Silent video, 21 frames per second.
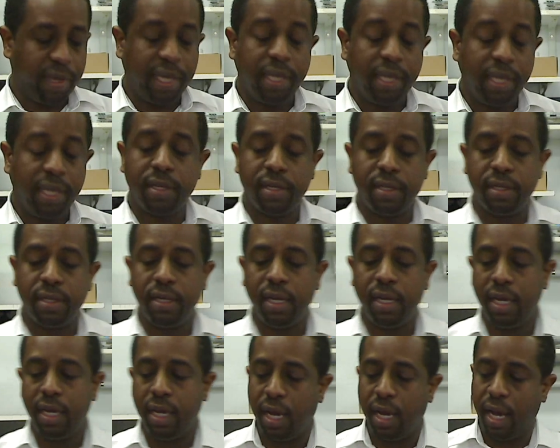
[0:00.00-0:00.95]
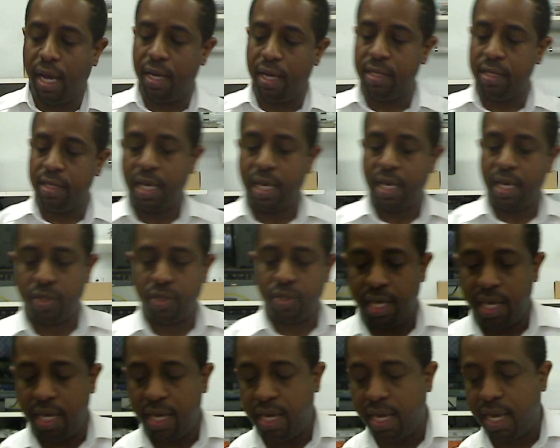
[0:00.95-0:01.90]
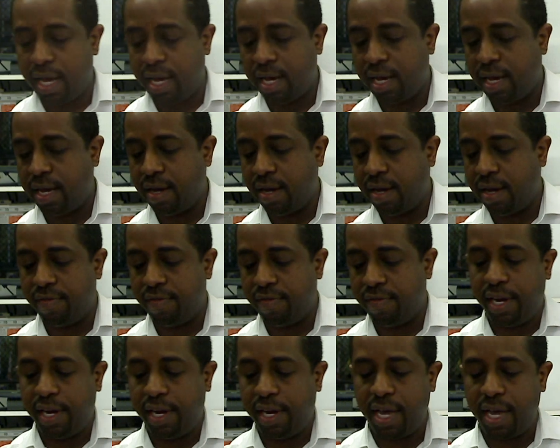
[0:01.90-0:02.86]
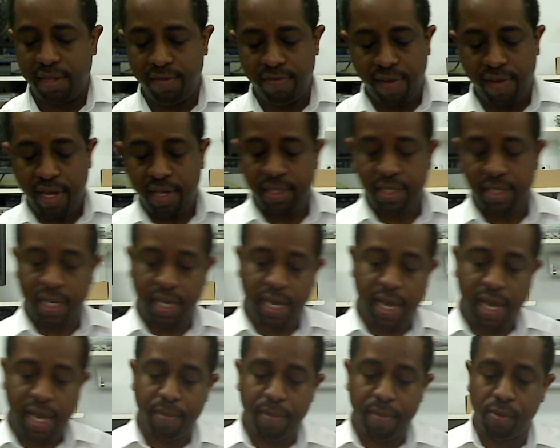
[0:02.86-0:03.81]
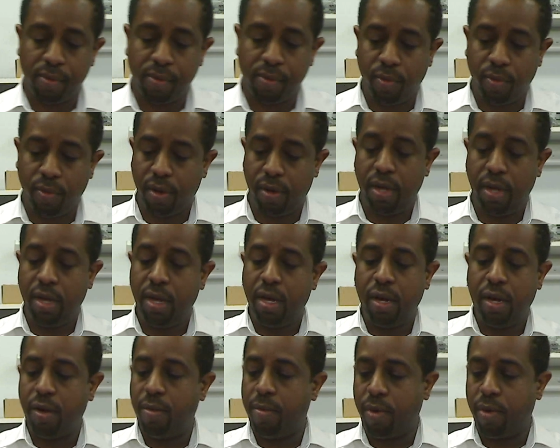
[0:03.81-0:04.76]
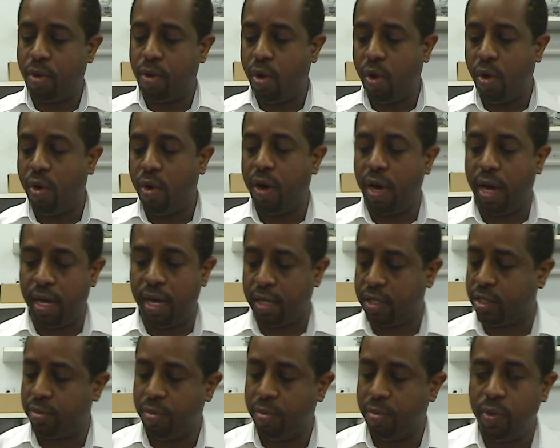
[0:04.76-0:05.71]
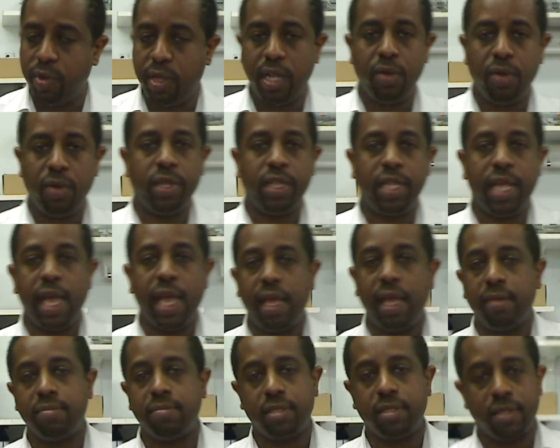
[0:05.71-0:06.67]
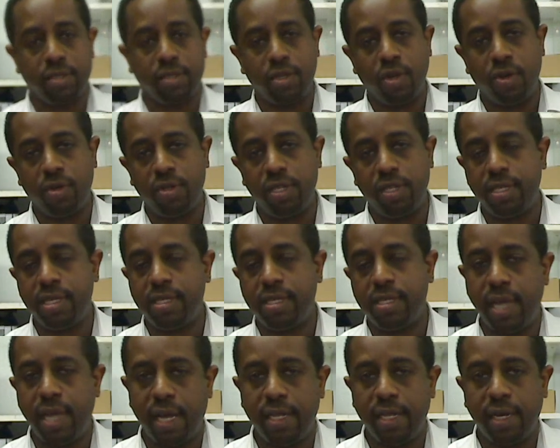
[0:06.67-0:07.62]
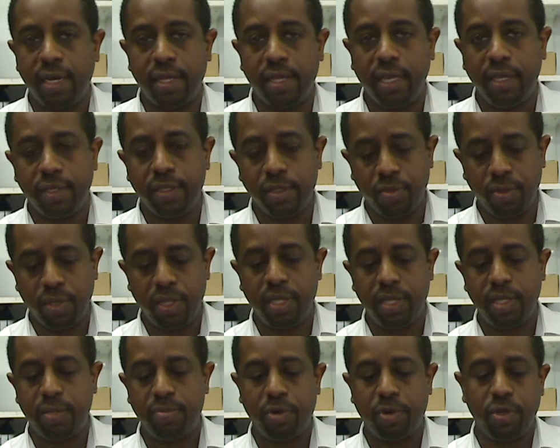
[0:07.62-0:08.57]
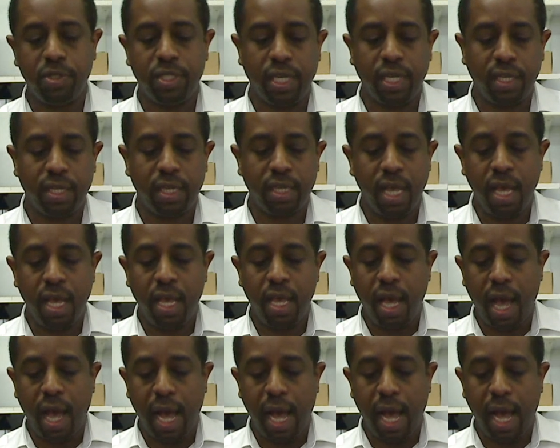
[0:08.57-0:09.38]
from Intel, and it's actually very advanced. It can go smoothly with games. So this is the other things with this project.